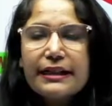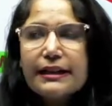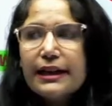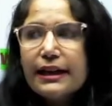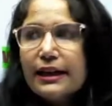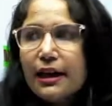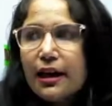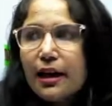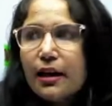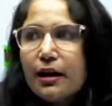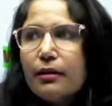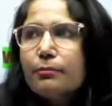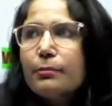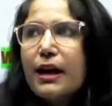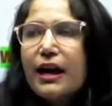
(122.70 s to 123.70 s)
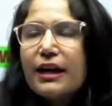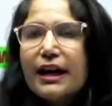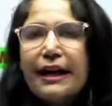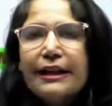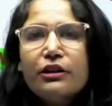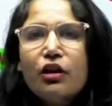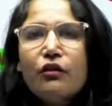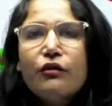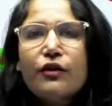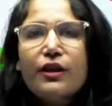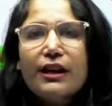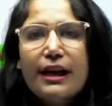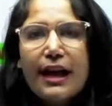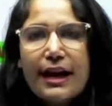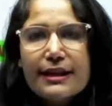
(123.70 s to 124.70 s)
take the a kind
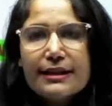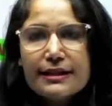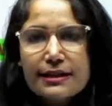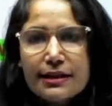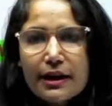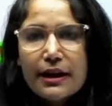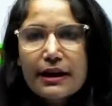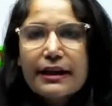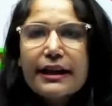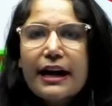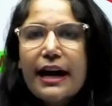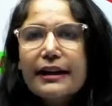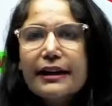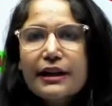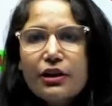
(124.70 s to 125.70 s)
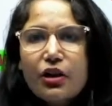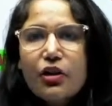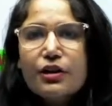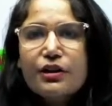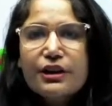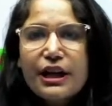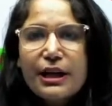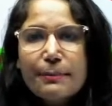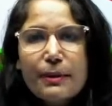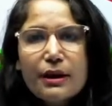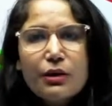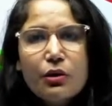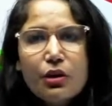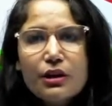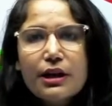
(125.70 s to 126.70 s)
of glance regarding your
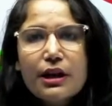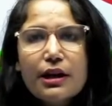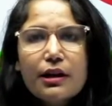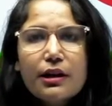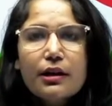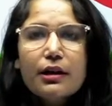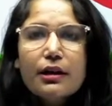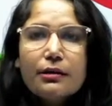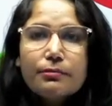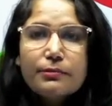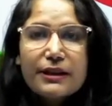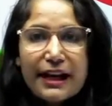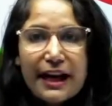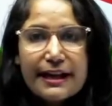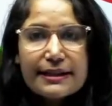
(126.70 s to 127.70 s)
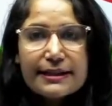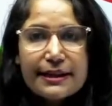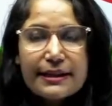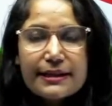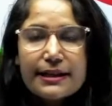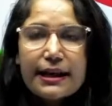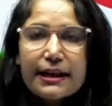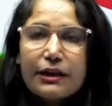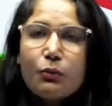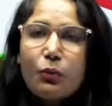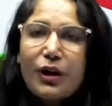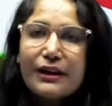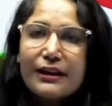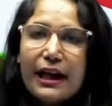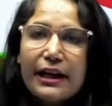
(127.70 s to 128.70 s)
neighborhood crisis,
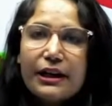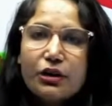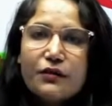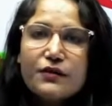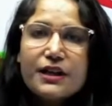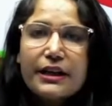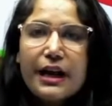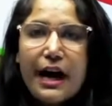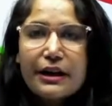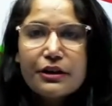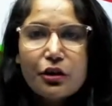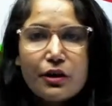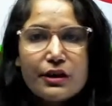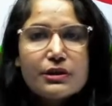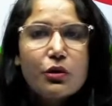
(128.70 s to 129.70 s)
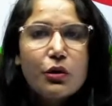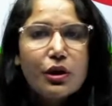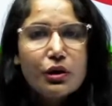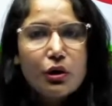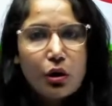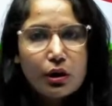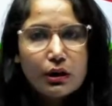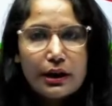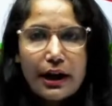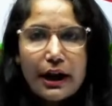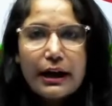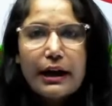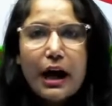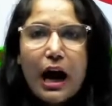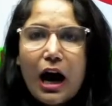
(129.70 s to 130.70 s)
what kind of scenario is going on
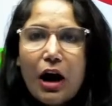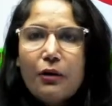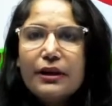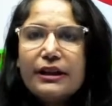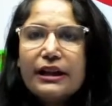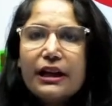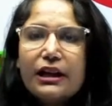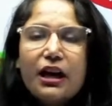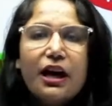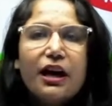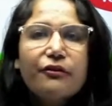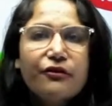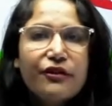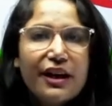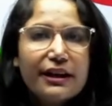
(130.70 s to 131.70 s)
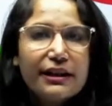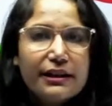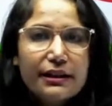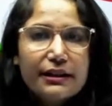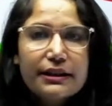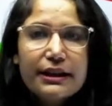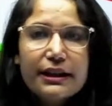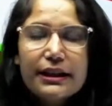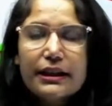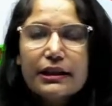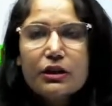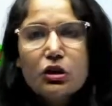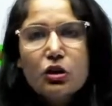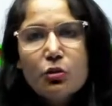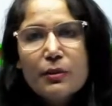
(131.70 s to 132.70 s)
and how it can affect
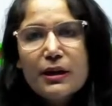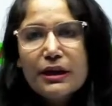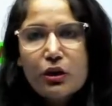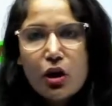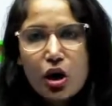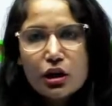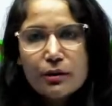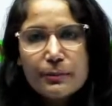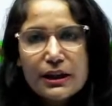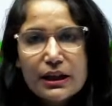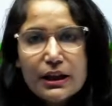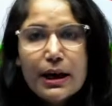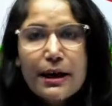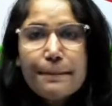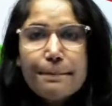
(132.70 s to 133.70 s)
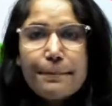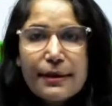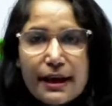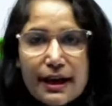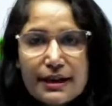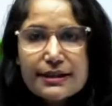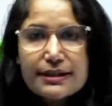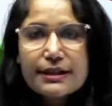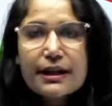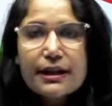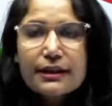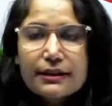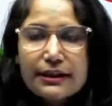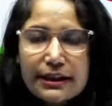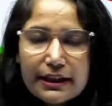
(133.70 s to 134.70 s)
the global economy plus
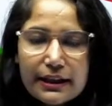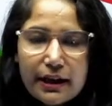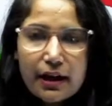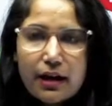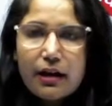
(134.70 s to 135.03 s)
the